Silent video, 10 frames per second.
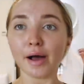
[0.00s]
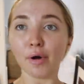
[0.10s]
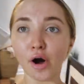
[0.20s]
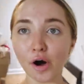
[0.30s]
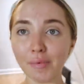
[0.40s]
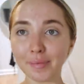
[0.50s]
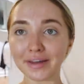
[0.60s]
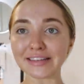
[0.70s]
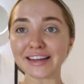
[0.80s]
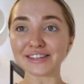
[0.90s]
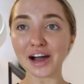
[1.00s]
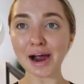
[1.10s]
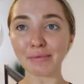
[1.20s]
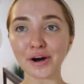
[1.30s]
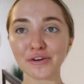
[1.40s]
I'm home. I'm gonna set a
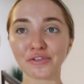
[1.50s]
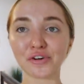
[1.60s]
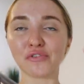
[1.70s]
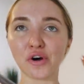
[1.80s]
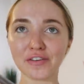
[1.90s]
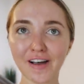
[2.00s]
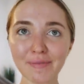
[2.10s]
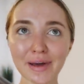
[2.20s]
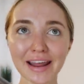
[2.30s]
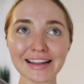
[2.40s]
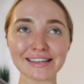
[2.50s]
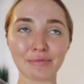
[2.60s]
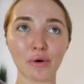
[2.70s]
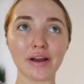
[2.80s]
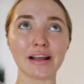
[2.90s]
timer for 45 minutes.
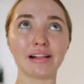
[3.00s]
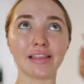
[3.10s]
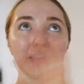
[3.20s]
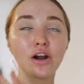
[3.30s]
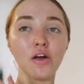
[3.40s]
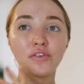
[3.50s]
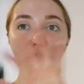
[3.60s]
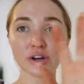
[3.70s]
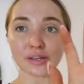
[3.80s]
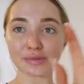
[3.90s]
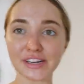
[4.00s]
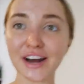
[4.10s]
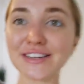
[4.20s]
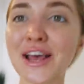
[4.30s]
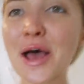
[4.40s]
I'm going to clean all the floors
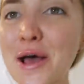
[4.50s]
upstairs.